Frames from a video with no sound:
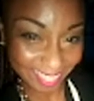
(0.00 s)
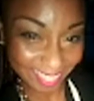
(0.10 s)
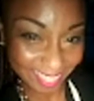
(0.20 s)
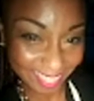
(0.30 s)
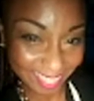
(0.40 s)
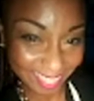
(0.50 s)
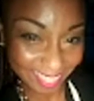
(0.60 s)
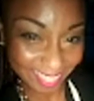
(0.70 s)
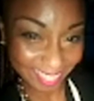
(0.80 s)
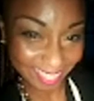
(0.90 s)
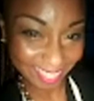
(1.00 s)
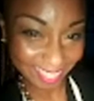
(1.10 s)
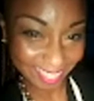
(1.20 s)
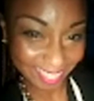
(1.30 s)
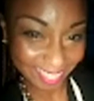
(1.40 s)

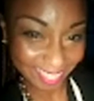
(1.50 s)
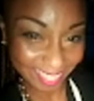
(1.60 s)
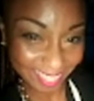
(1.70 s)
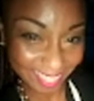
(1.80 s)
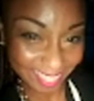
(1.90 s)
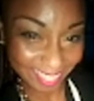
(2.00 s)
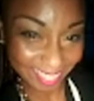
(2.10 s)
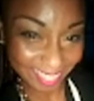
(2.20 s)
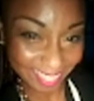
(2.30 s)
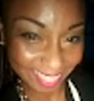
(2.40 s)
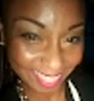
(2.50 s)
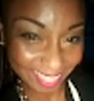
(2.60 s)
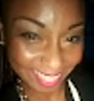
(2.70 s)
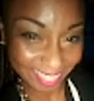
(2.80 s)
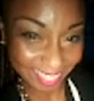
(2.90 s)

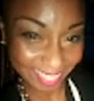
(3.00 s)
The person shown says nothing.